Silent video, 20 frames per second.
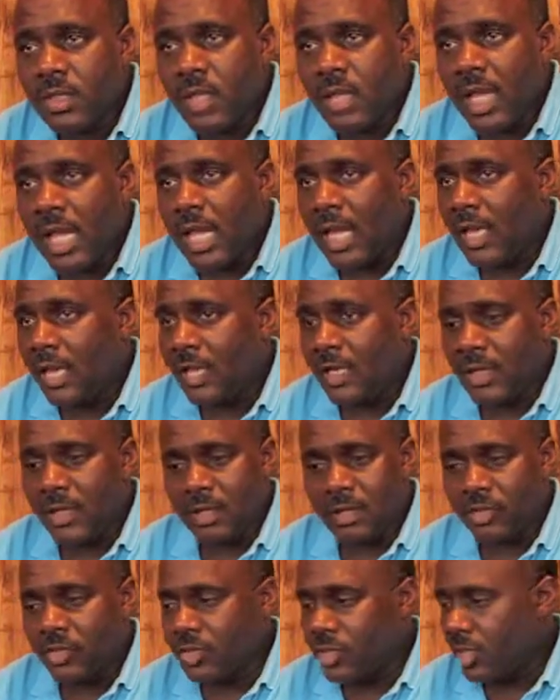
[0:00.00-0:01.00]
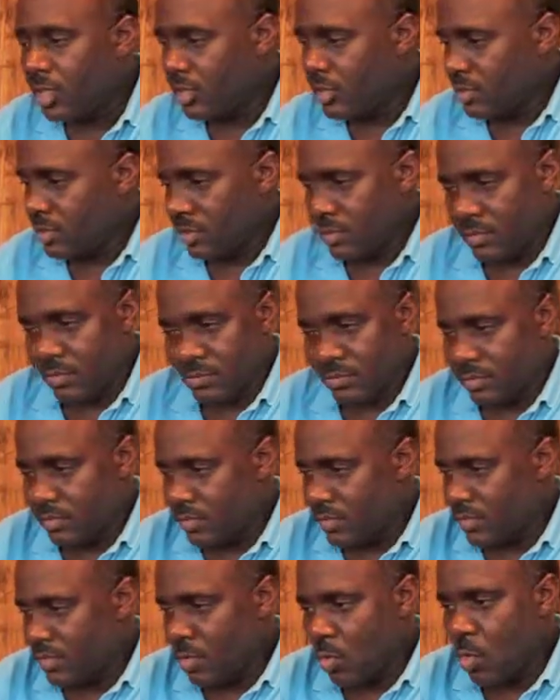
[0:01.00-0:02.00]
and just
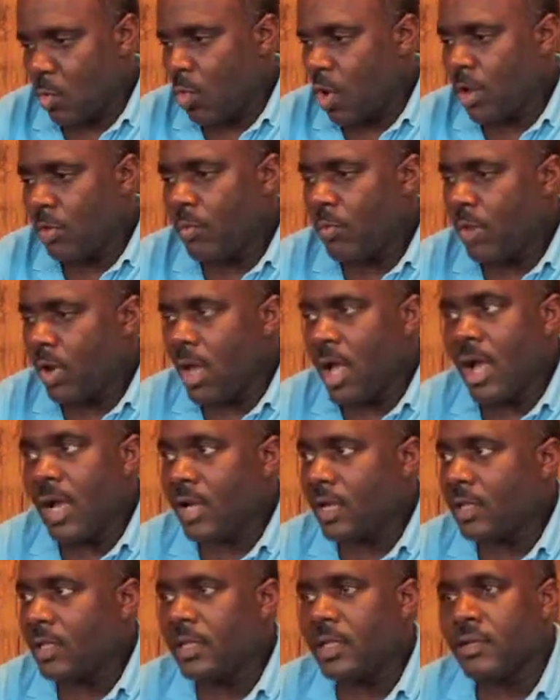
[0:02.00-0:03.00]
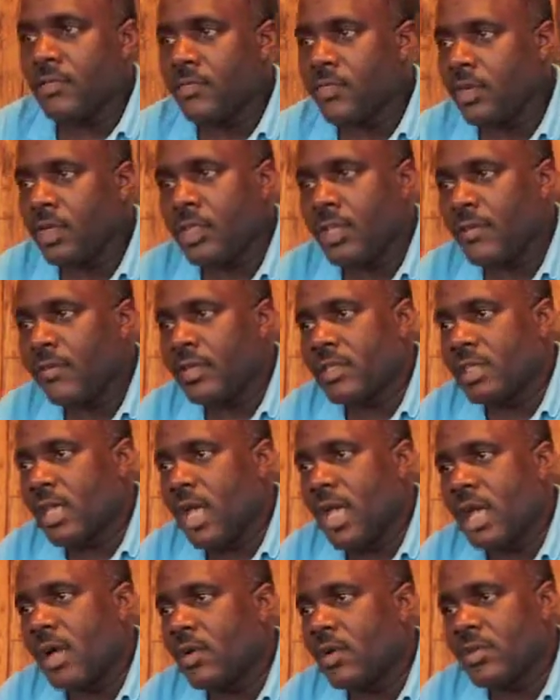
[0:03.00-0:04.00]
one block in front of his
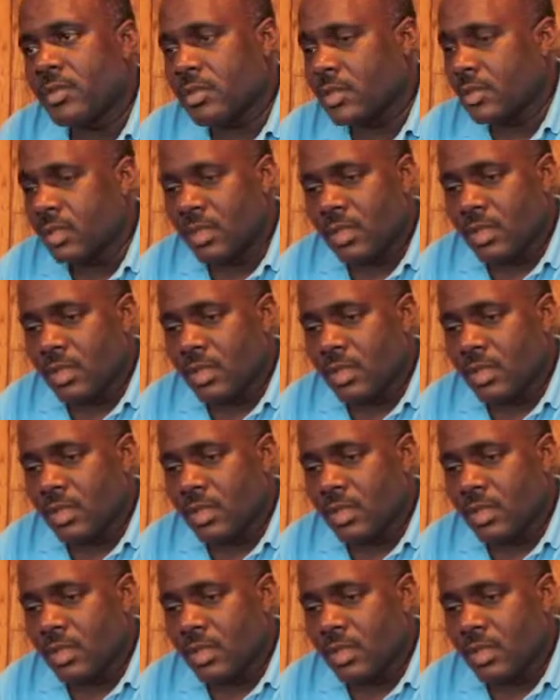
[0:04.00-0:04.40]
house